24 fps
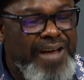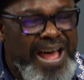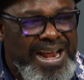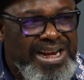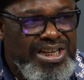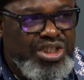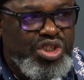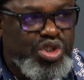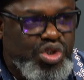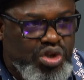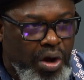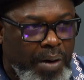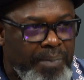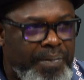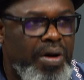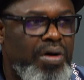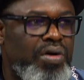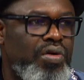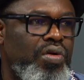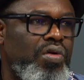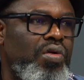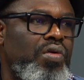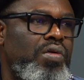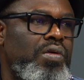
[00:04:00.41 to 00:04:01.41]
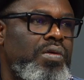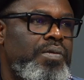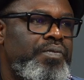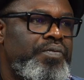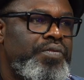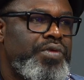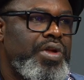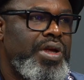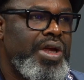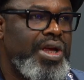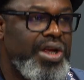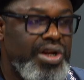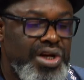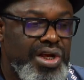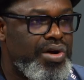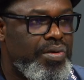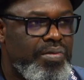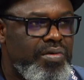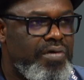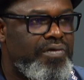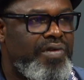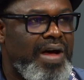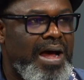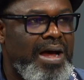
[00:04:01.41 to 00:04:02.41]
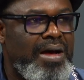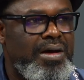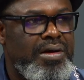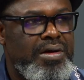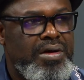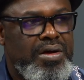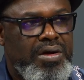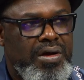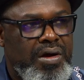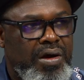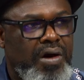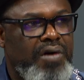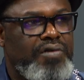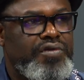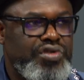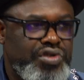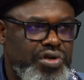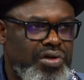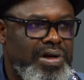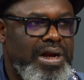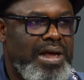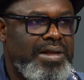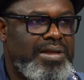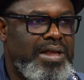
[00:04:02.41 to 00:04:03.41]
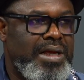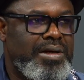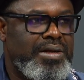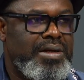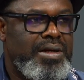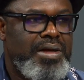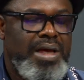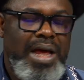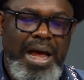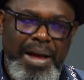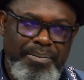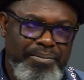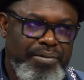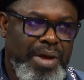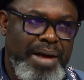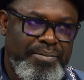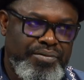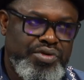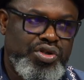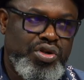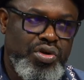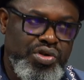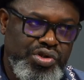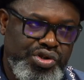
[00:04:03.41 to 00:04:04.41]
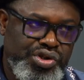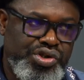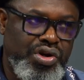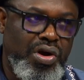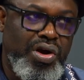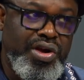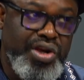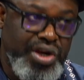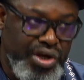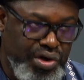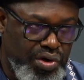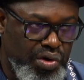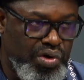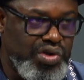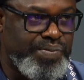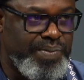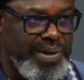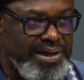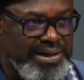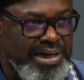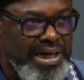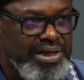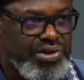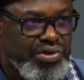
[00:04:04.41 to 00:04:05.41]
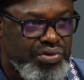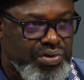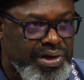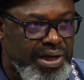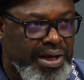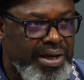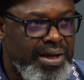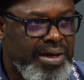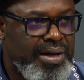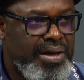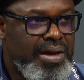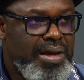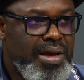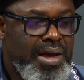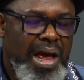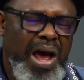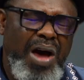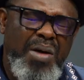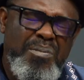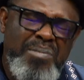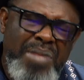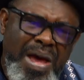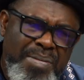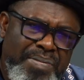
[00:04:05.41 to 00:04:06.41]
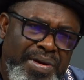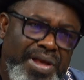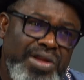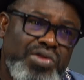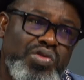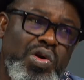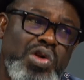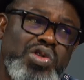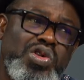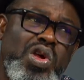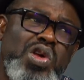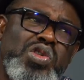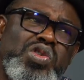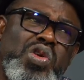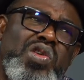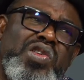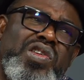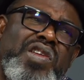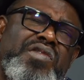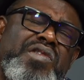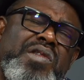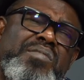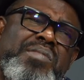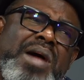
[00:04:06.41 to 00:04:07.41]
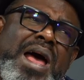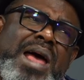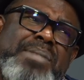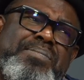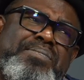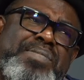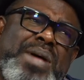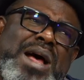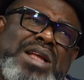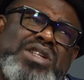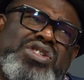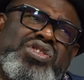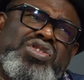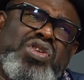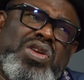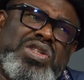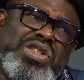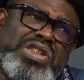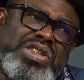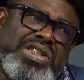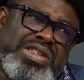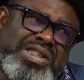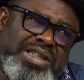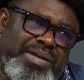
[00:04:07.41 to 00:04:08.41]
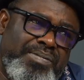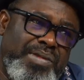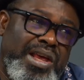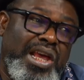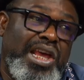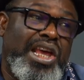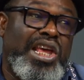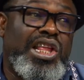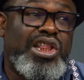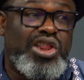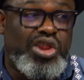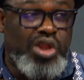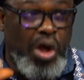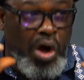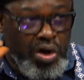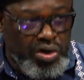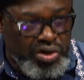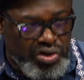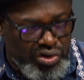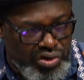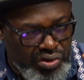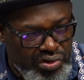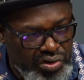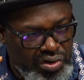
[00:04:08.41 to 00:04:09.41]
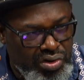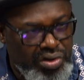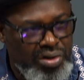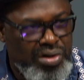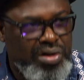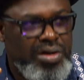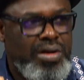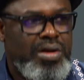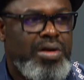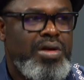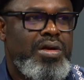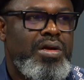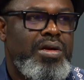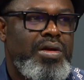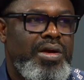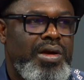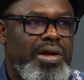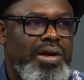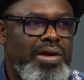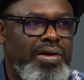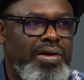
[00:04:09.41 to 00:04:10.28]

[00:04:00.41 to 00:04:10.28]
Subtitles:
stubborn role in the removal of Jonathan. I'm so sure he knows better today. Maybe it was also driven by patriotism. He thought, he